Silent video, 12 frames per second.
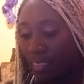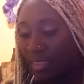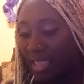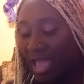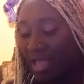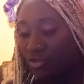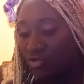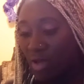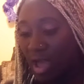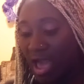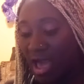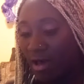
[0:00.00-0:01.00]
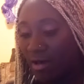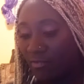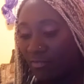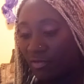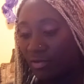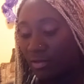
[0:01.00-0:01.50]
that you
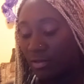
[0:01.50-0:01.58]
have,